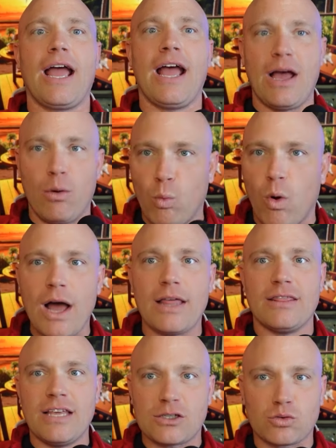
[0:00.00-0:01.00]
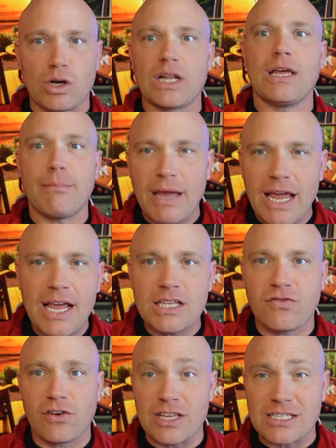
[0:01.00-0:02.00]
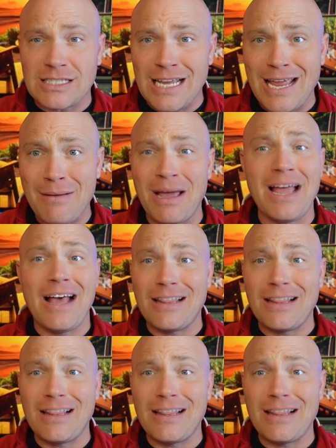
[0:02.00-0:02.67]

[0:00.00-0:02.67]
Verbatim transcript: at what this really means for this team.